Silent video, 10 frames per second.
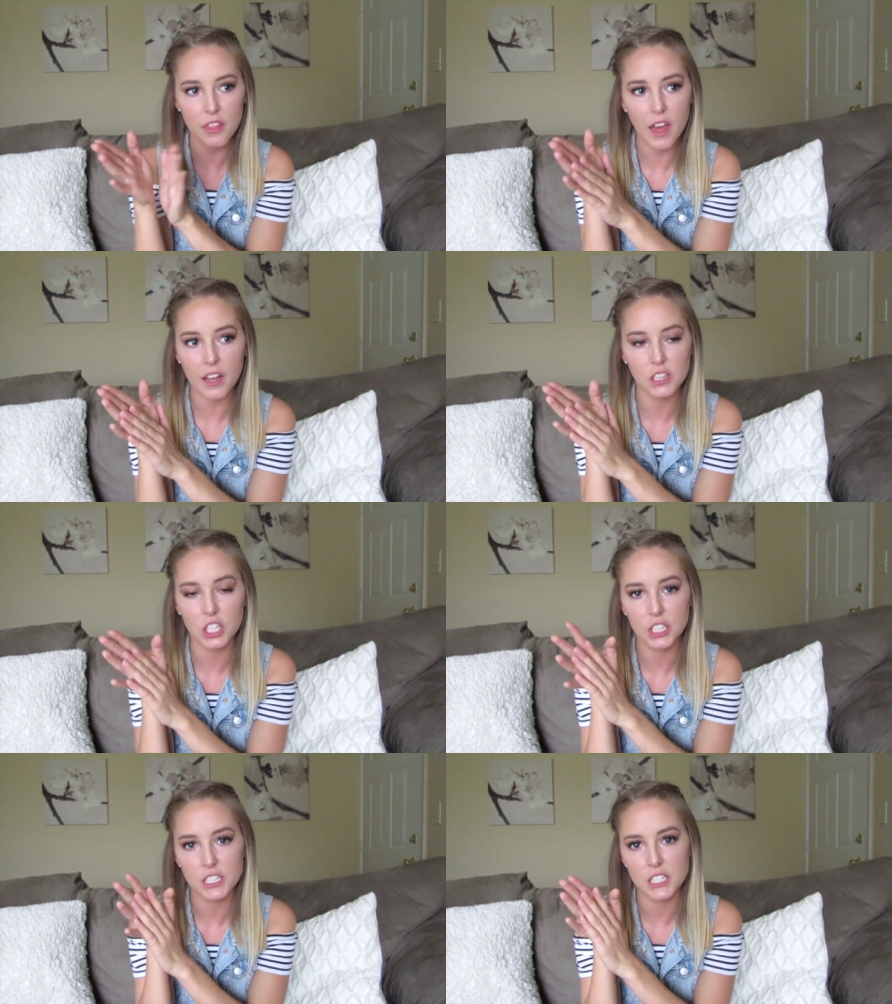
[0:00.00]
That
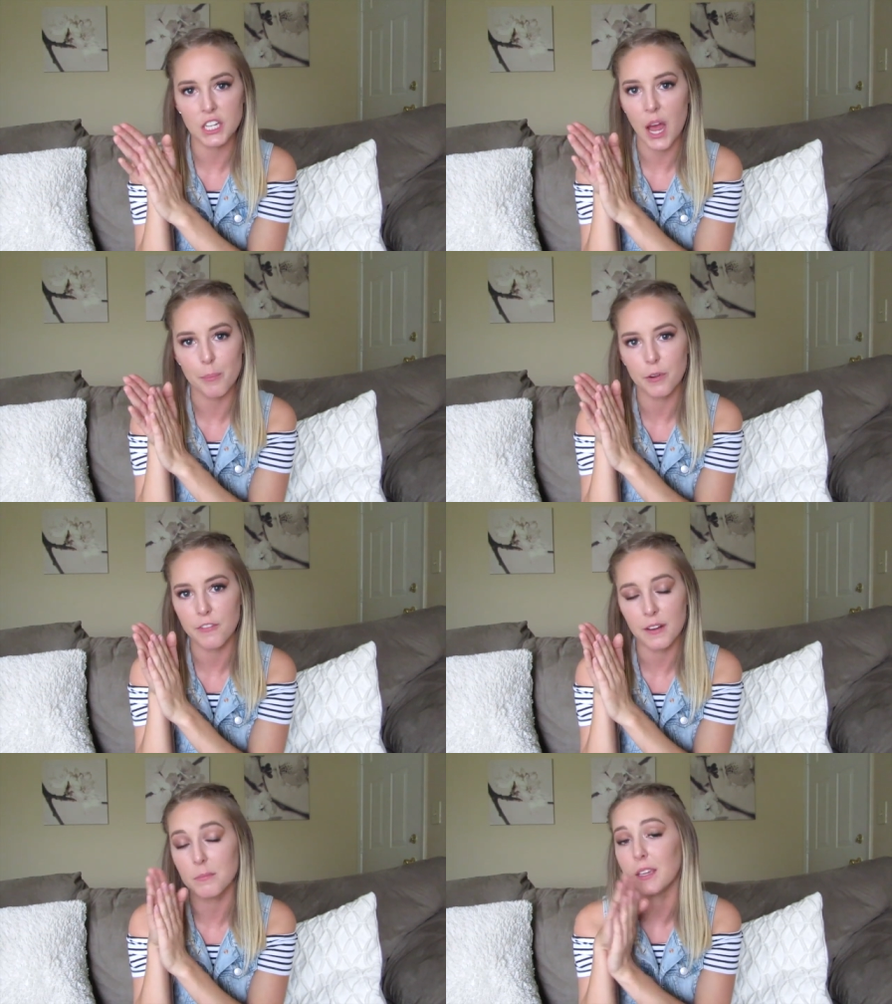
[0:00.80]
clearly did not
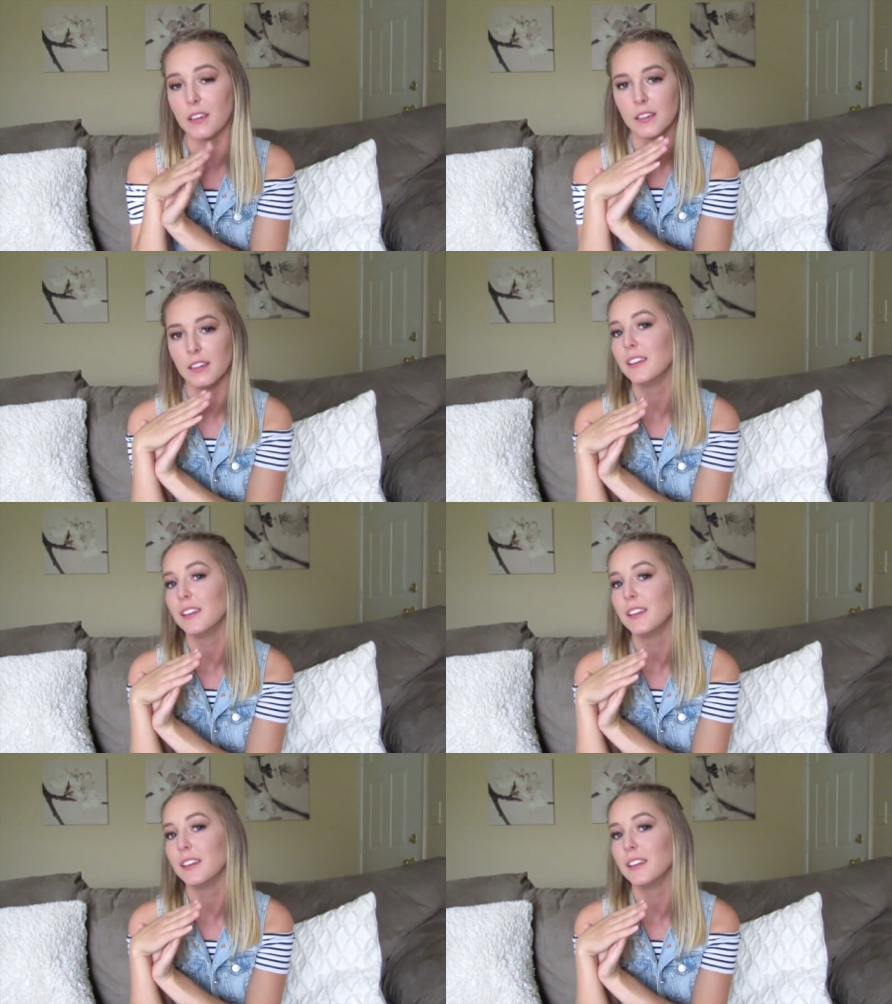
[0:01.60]
prevent me